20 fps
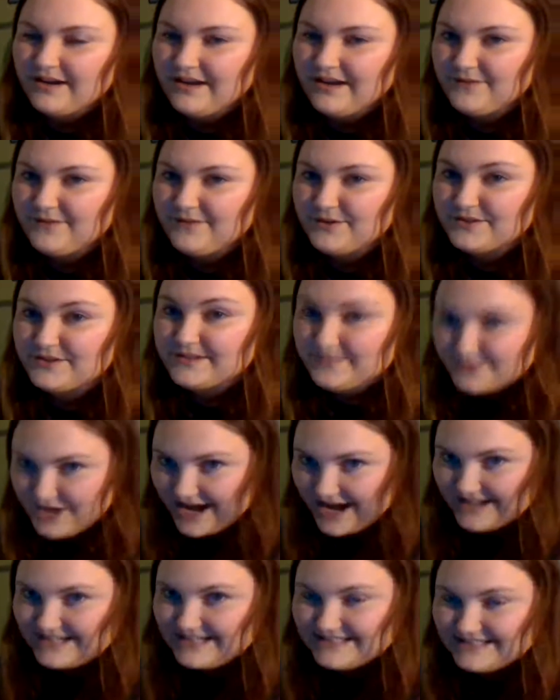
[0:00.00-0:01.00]
if you're
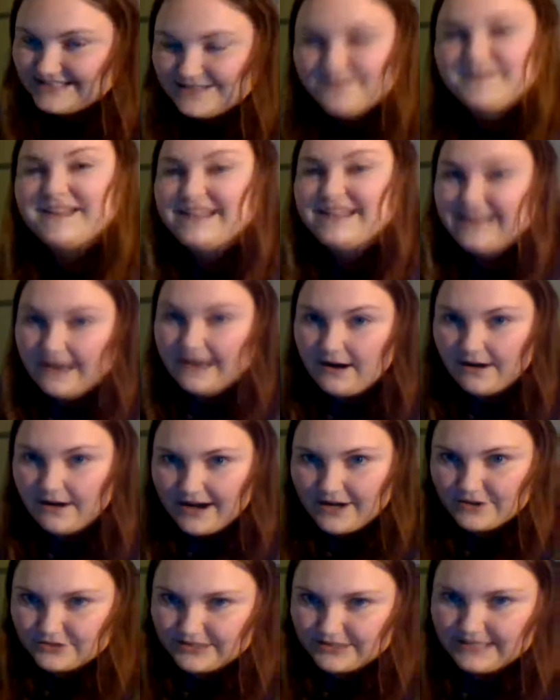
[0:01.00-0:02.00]
subtracting something, they are
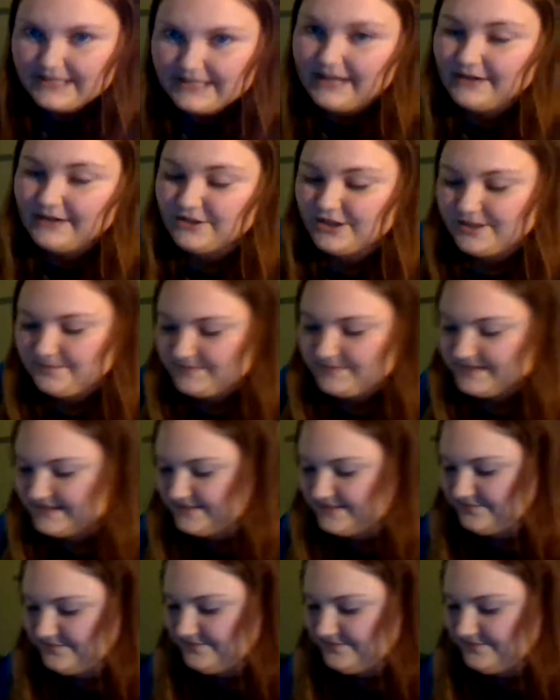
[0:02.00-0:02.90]
actually like terms.